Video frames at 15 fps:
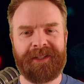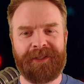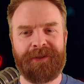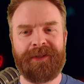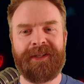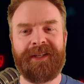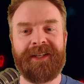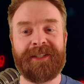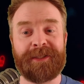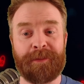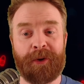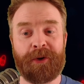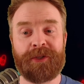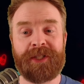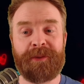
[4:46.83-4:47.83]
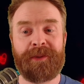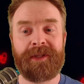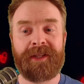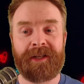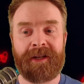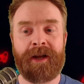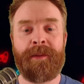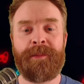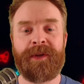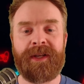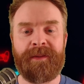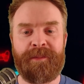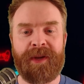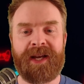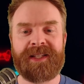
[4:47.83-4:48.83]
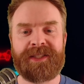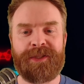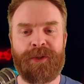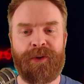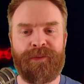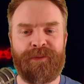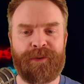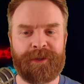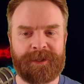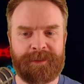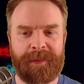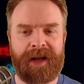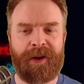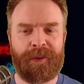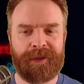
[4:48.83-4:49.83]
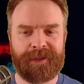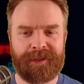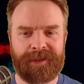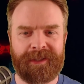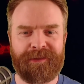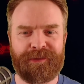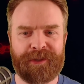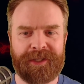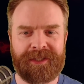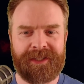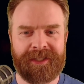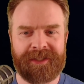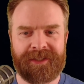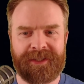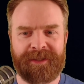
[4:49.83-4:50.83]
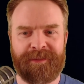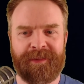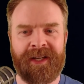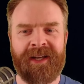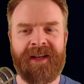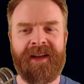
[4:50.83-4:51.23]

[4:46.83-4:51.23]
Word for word: Unity is merging with a company best known for its malware delivery system,